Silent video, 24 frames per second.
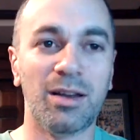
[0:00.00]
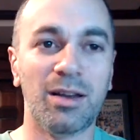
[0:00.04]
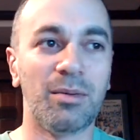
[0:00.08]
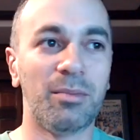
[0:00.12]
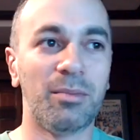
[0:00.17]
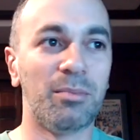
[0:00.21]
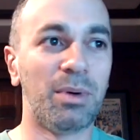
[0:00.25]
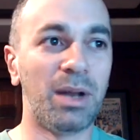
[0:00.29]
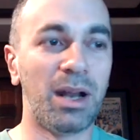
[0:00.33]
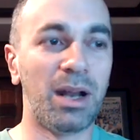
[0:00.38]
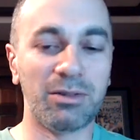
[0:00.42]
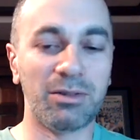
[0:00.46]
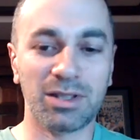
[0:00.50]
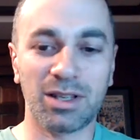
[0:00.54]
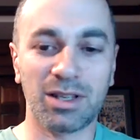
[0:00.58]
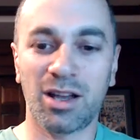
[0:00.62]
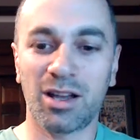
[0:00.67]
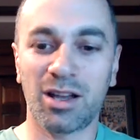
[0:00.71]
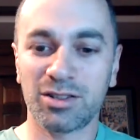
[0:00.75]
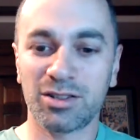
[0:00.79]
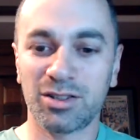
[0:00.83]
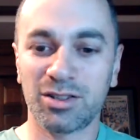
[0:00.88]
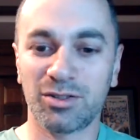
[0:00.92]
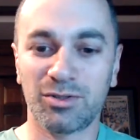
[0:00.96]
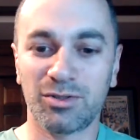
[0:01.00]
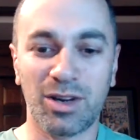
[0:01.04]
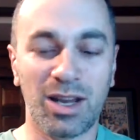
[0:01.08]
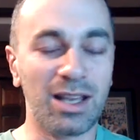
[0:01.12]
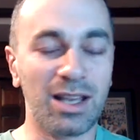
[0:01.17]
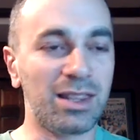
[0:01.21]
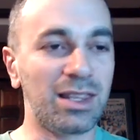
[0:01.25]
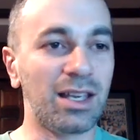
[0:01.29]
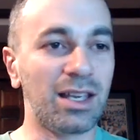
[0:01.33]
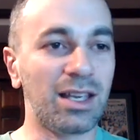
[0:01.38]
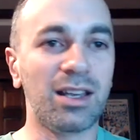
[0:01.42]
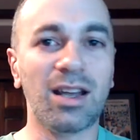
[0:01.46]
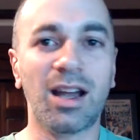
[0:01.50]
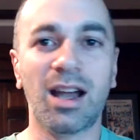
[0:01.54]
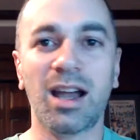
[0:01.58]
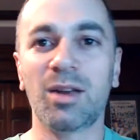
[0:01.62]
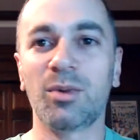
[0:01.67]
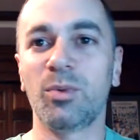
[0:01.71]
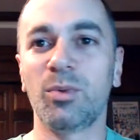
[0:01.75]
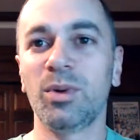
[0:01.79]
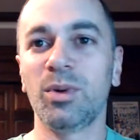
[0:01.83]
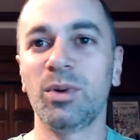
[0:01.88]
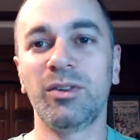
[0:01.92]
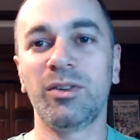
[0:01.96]
but I was also right that,
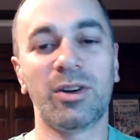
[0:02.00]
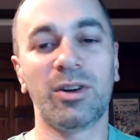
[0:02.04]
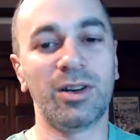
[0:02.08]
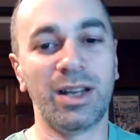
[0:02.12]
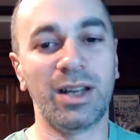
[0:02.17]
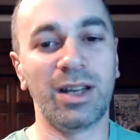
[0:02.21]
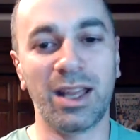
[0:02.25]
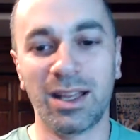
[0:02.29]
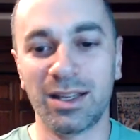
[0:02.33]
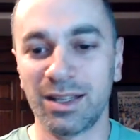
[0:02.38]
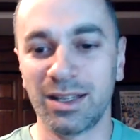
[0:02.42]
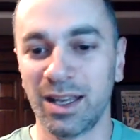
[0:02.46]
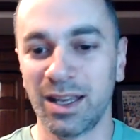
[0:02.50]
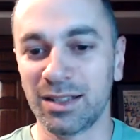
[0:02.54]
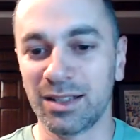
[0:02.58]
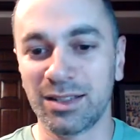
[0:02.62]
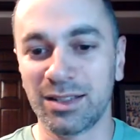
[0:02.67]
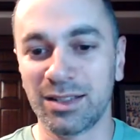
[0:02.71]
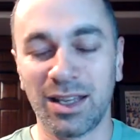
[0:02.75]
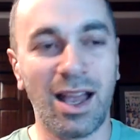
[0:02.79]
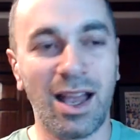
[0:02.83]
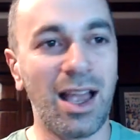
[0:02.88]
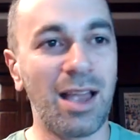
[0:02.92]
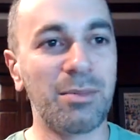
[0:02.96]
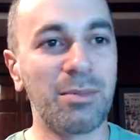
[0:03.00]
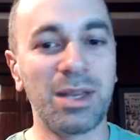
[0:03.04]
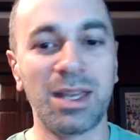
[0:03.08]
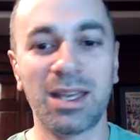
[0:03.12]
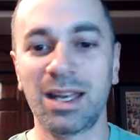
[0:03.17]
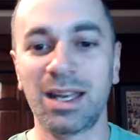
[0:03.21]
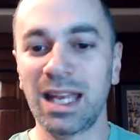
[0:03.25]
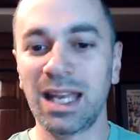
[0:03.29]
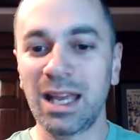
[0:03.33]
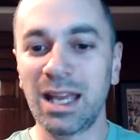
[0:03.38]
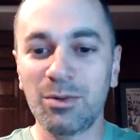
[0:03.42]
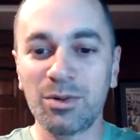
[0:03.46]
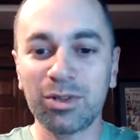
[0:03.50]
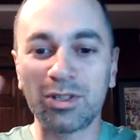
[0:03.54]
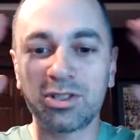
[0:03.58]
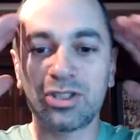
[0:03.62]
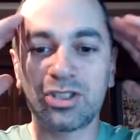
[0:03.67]
God, Will Hernandez. I mean, it was